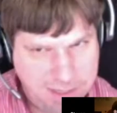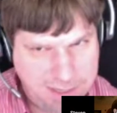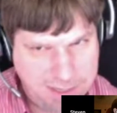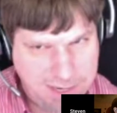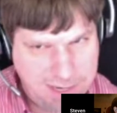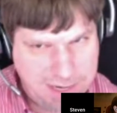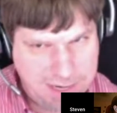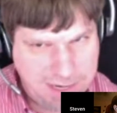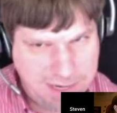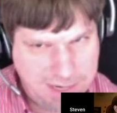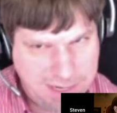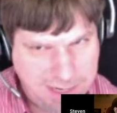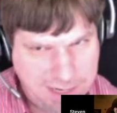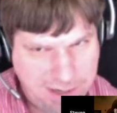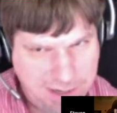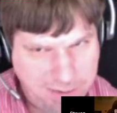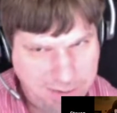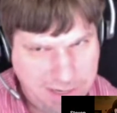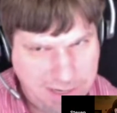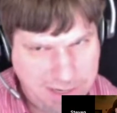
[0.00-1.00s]
Yeah.
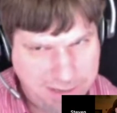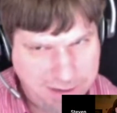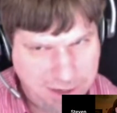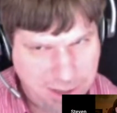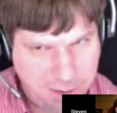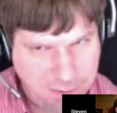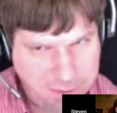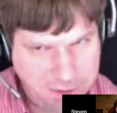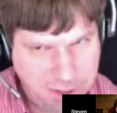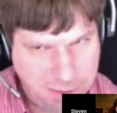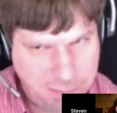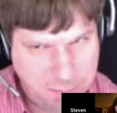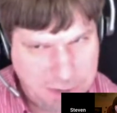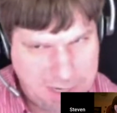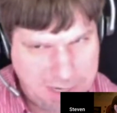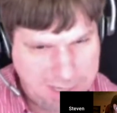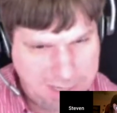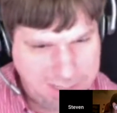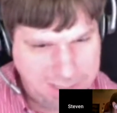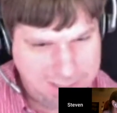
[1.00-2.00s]
I thought I was on
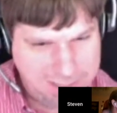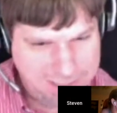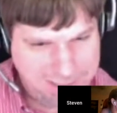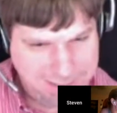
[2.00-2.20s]
mine.